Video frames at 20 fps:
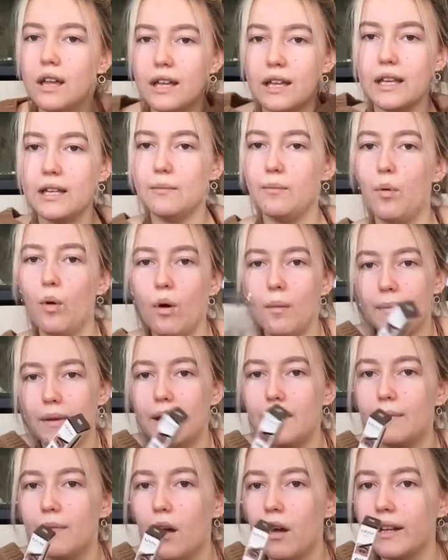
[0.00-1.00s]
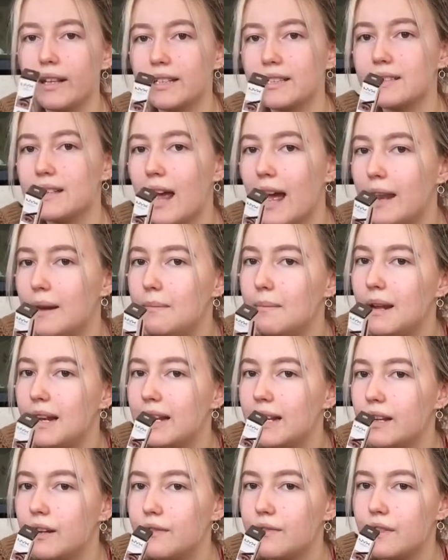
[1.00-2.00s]
he bought me like 10
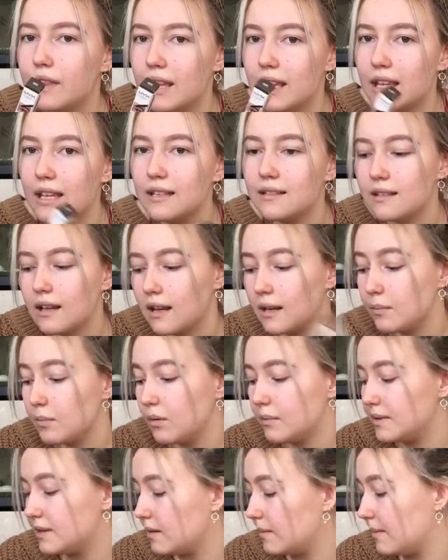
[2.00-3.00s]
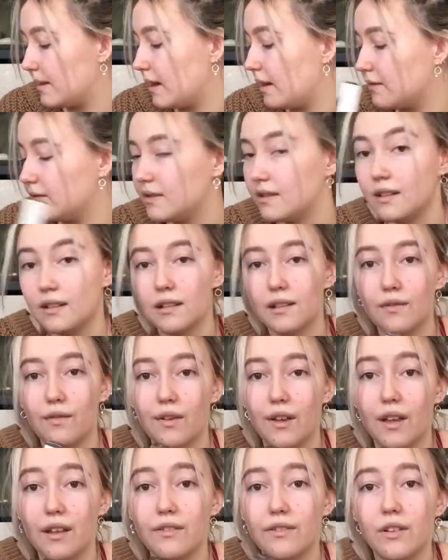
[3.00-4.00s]
million of these, and he bought me something else that's in this
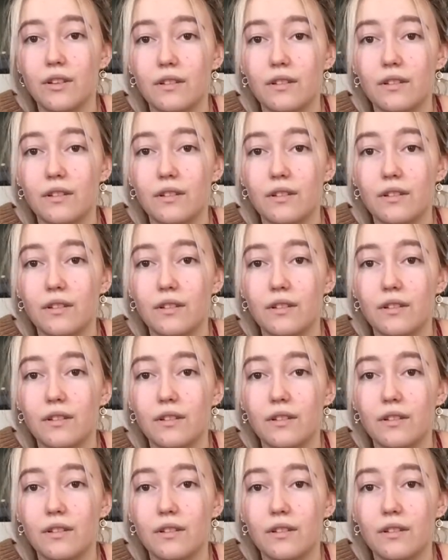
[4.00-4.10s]
vid.